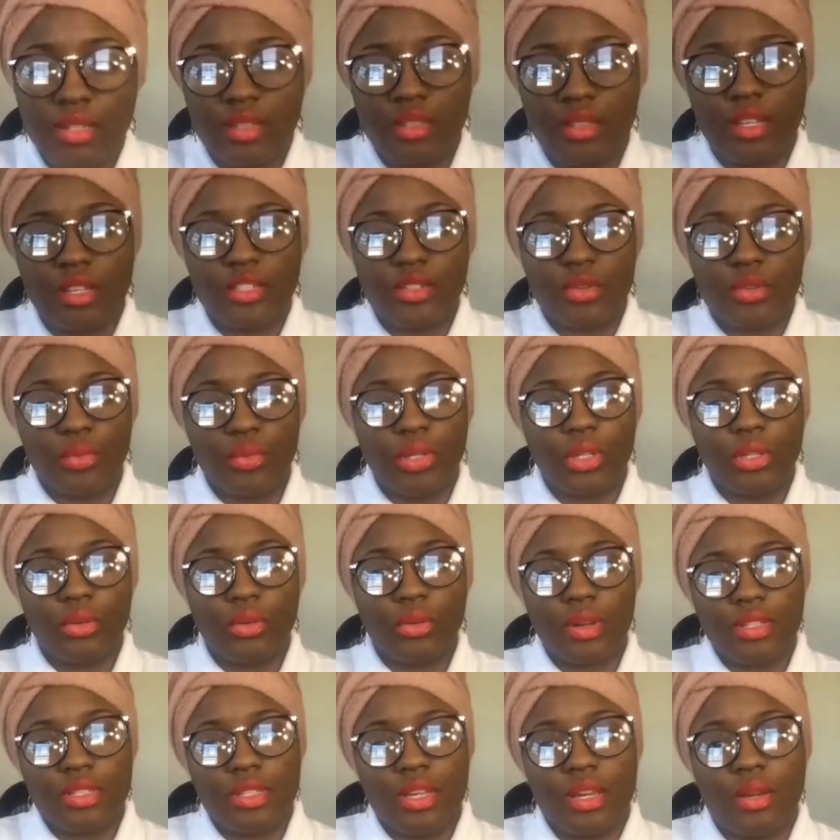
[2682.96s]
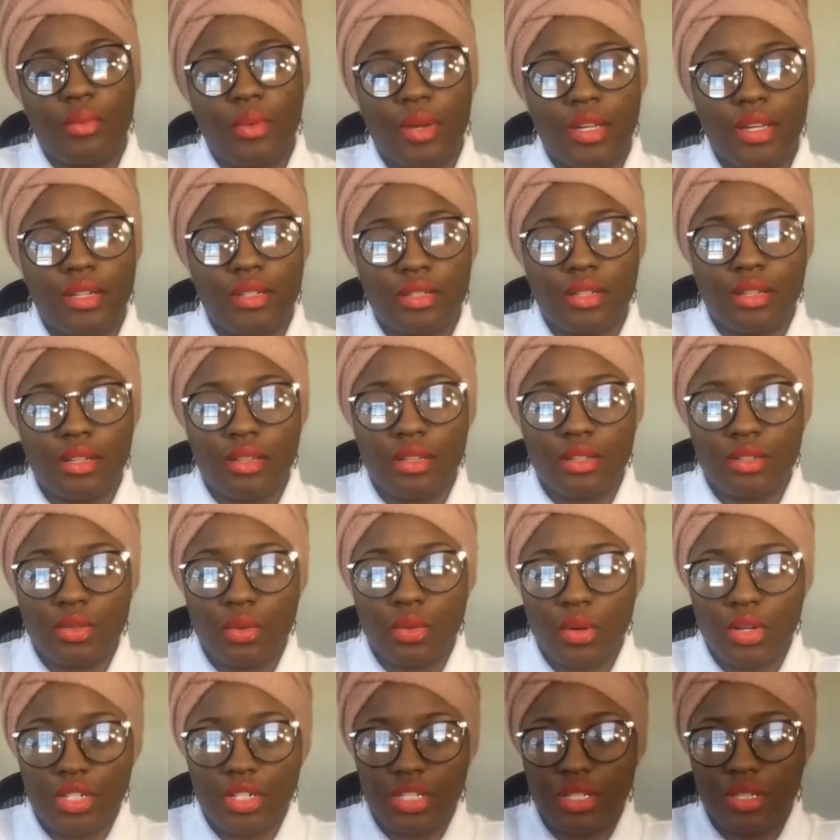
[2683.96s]
that's a really great segue into this
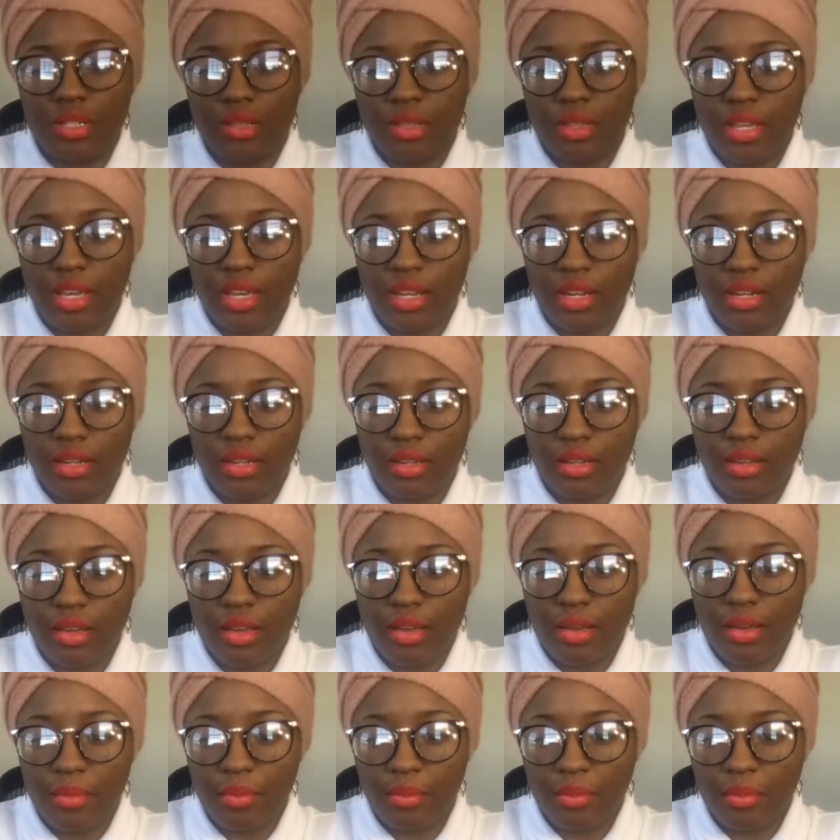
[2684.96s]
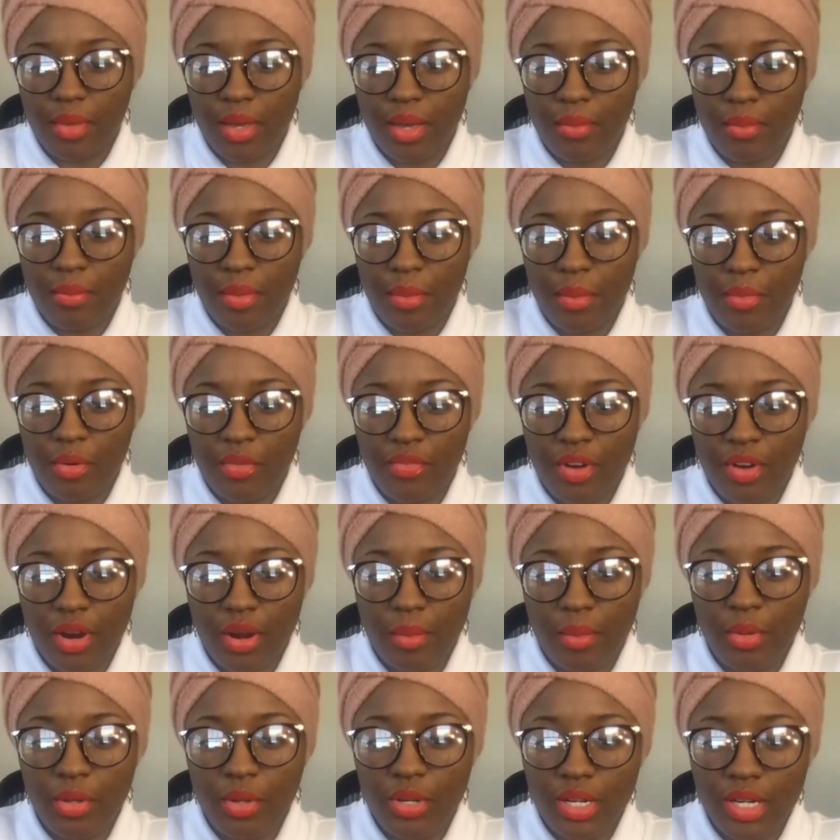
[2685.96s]
question that a member of our
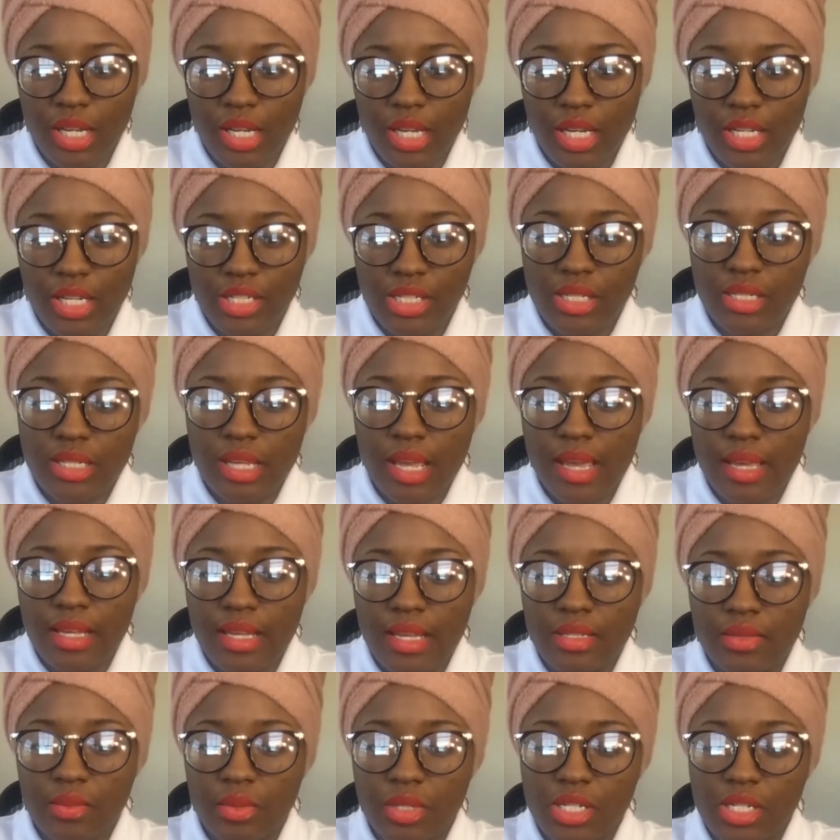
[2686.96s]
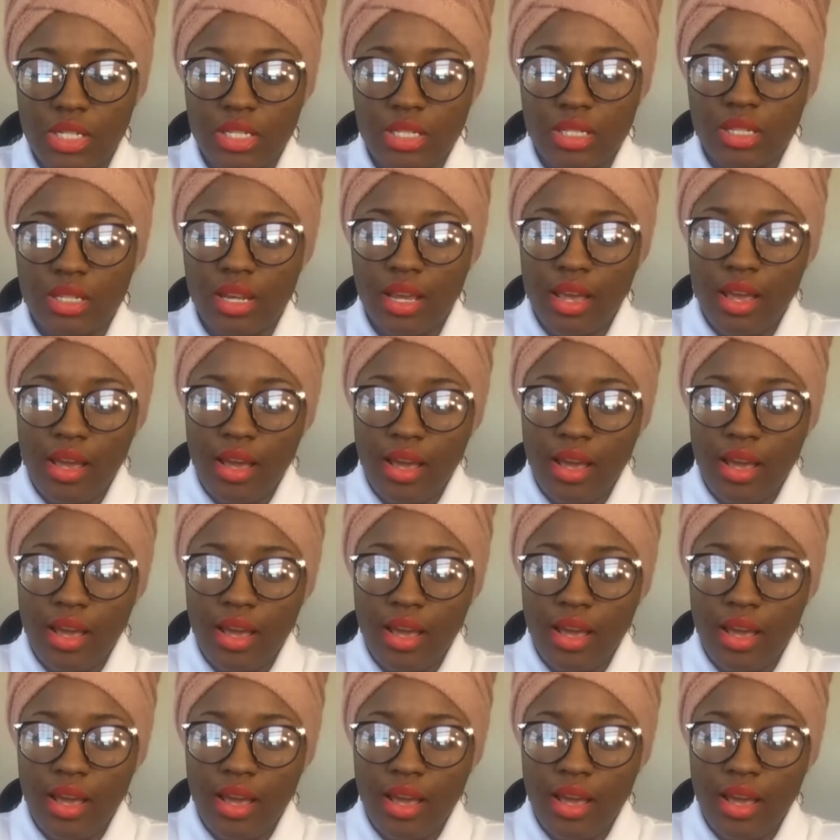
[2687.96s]
community had just asked, which is,